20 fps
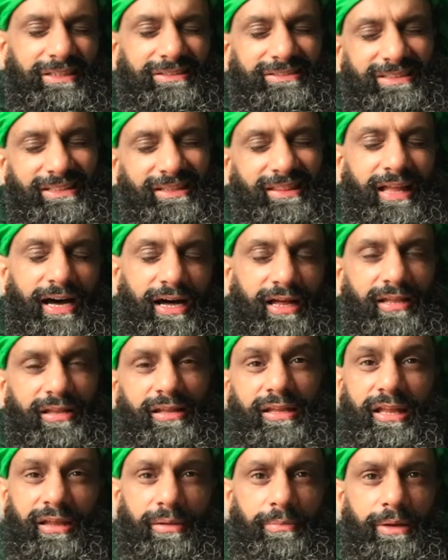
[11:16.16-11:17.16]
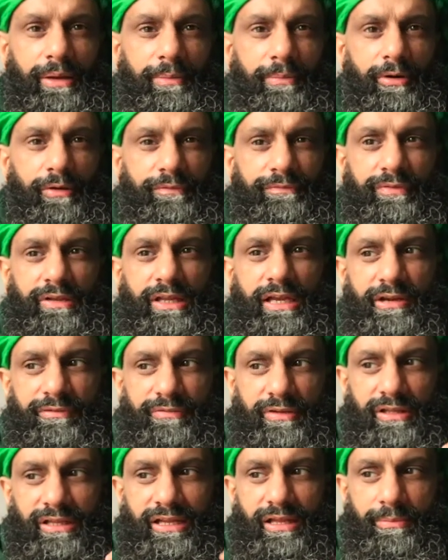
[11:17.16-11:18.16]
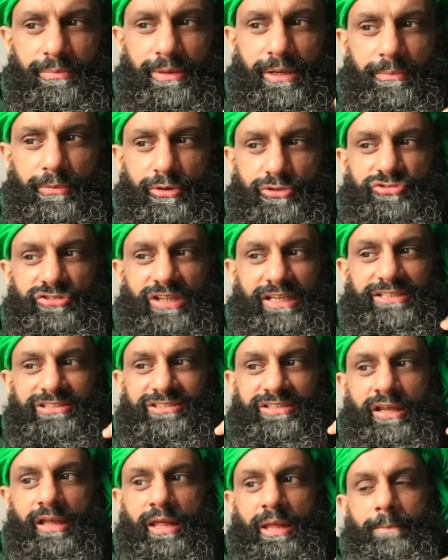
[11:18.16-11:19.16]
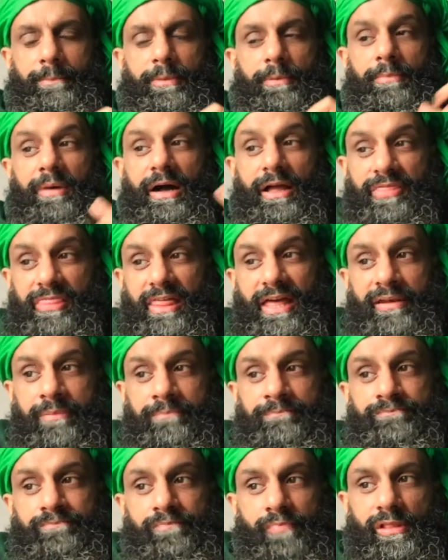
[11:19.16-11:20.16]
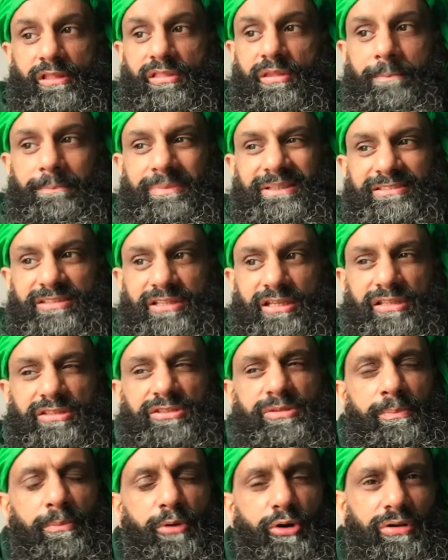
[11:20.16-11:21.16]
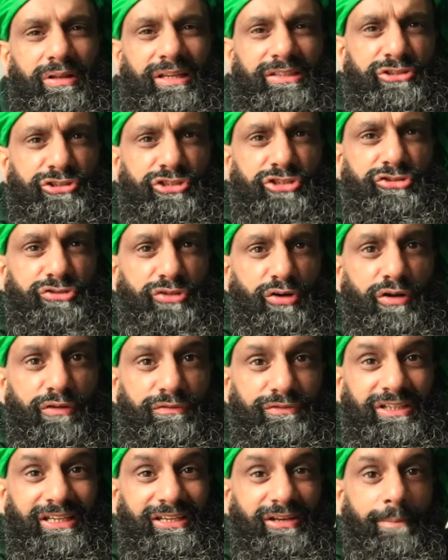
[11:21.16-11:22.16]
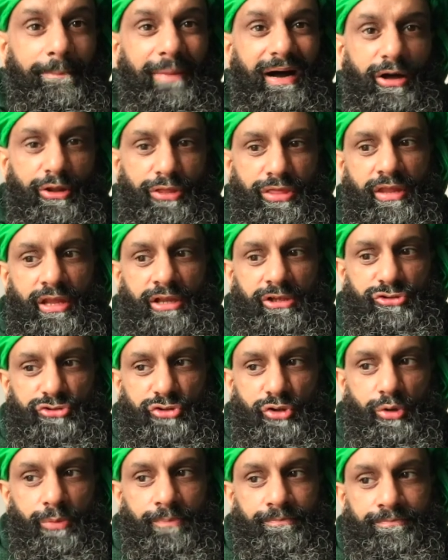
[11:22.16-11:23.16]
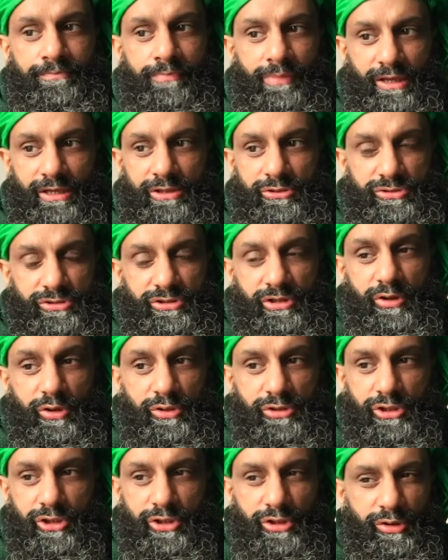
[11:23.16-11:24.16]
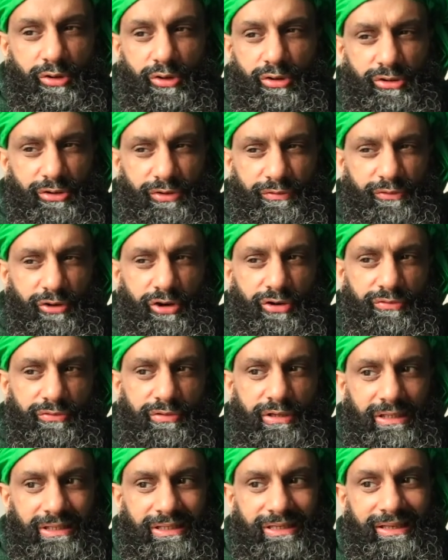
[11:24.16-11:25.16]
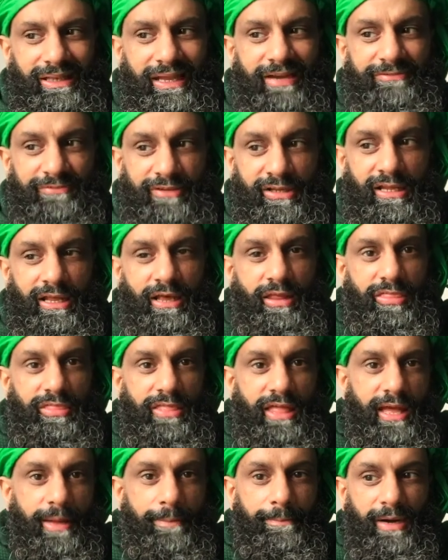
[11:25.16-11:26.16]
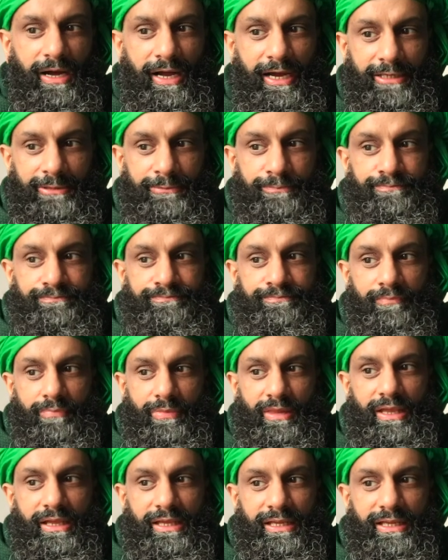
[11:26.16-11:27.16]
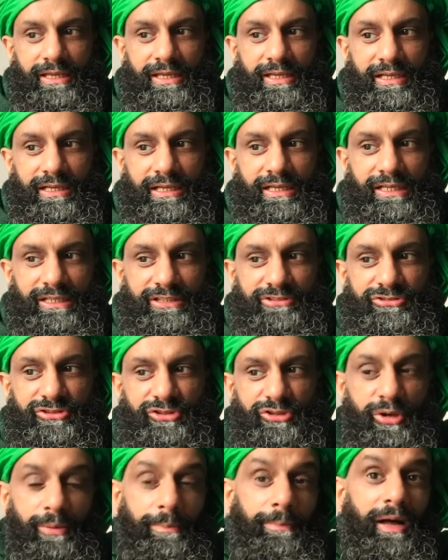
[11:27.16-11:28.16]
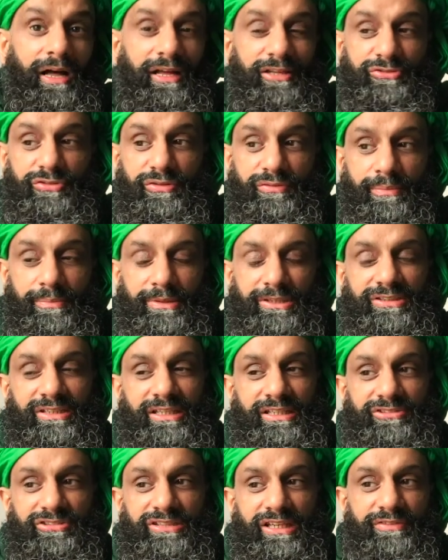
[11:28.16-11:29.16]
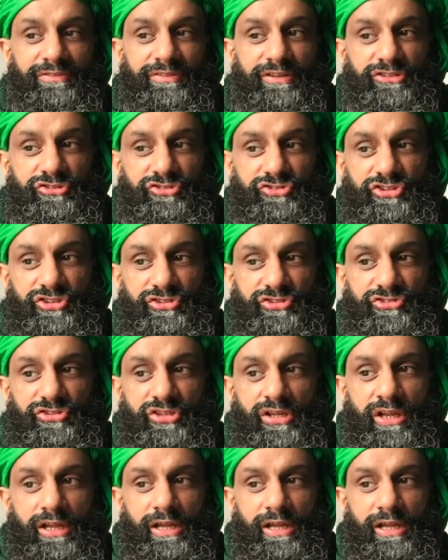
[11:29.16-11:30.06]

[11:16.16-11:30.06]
in that little bit more flavour, a little bit more taste, but by then the biscuit is more or less dissolved in your mouth, so it's all you've got really left there behind is, you know, parts of the biscuit. Say for instance,